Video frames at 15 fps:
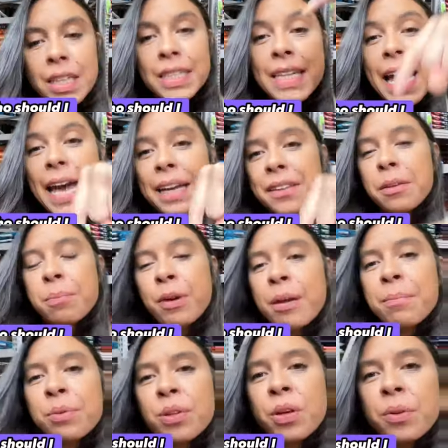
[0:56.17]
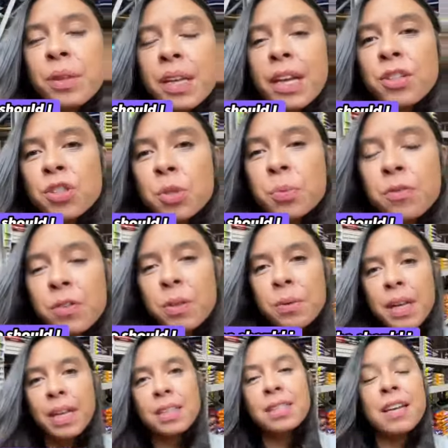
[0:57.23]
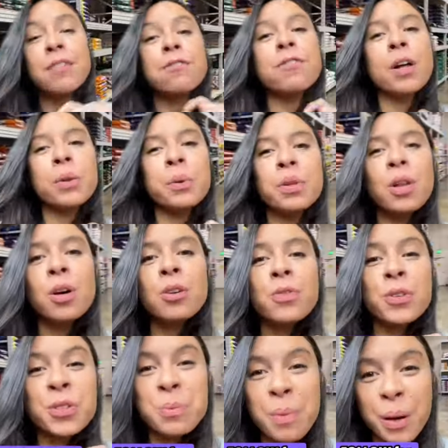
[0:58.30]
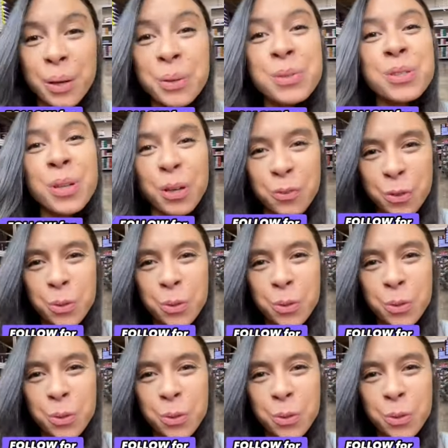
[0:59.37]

Tag the brand below that I should review next and follow along for tomorrow's dog food